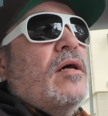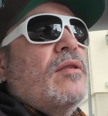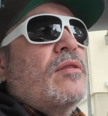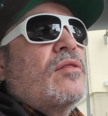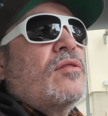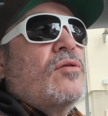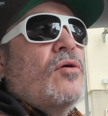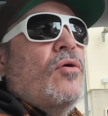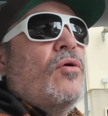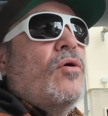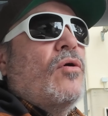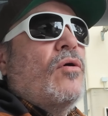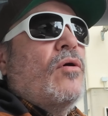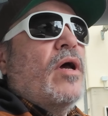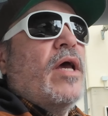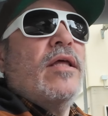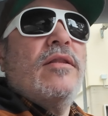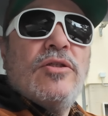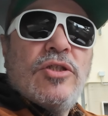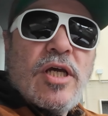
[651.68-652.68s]
So,
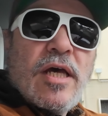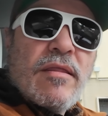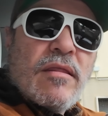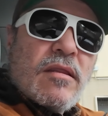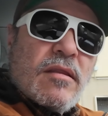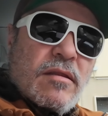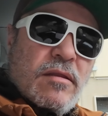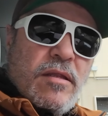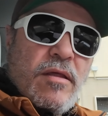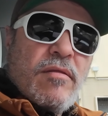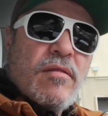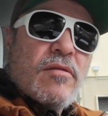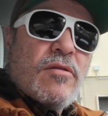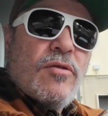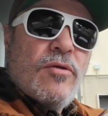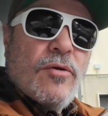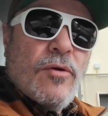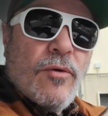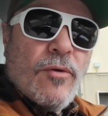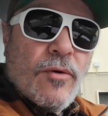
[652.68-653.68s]
and just these
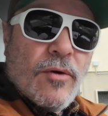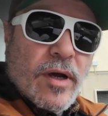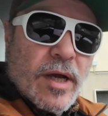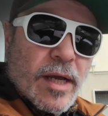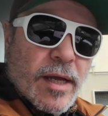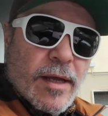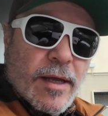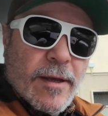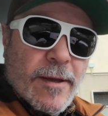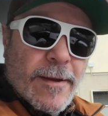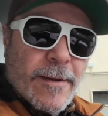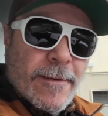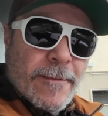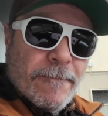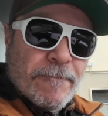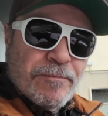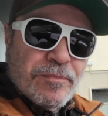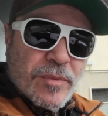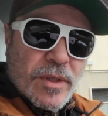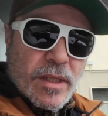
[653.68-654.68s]
two,
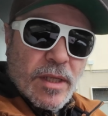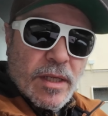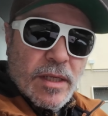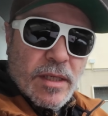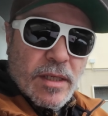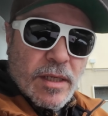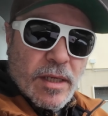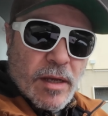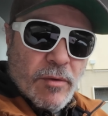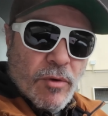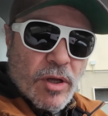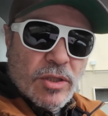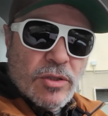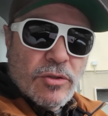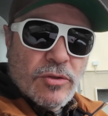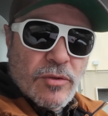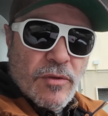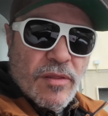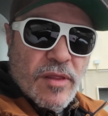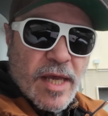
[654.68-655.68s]
I
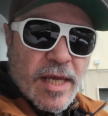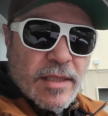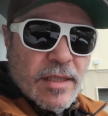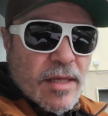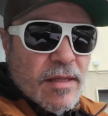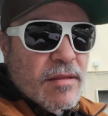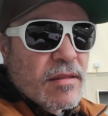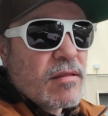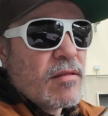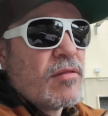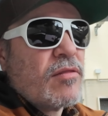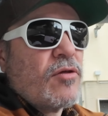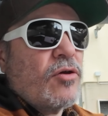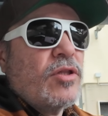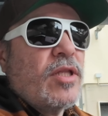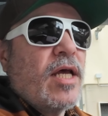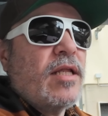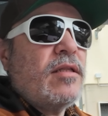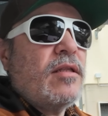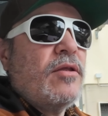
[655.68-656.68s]
wanted to say this so
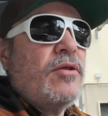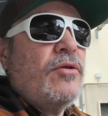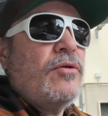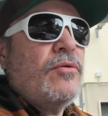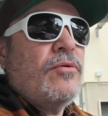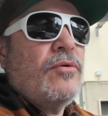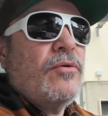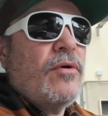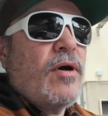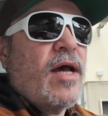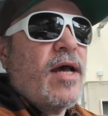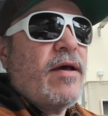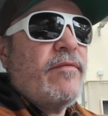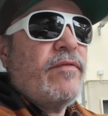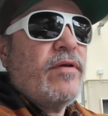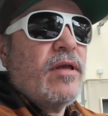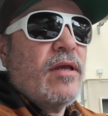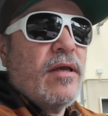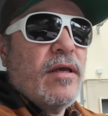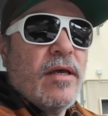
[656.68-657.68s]
that you
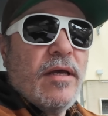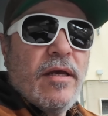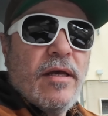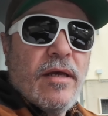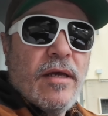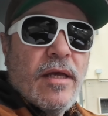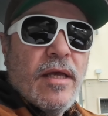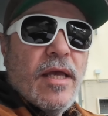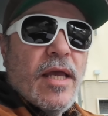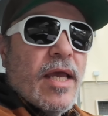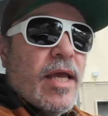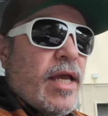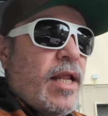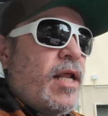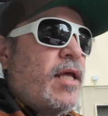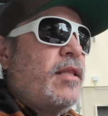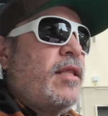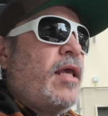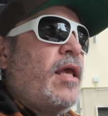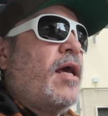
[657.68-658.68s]
have an
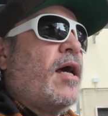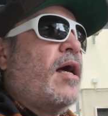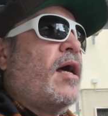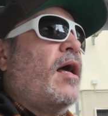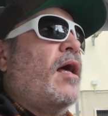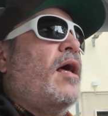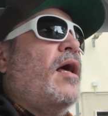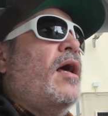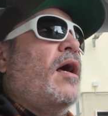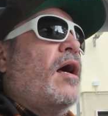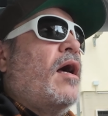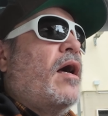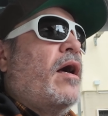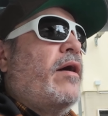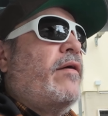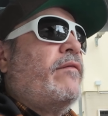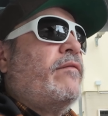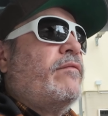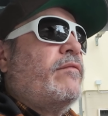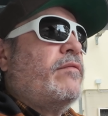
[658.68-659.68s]
idea
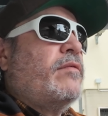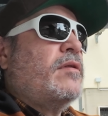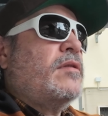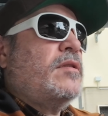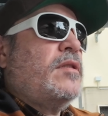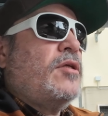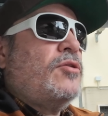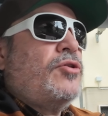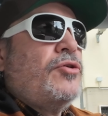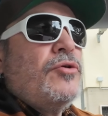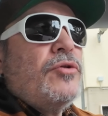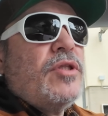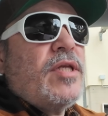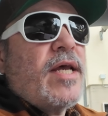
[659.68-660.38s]
of the two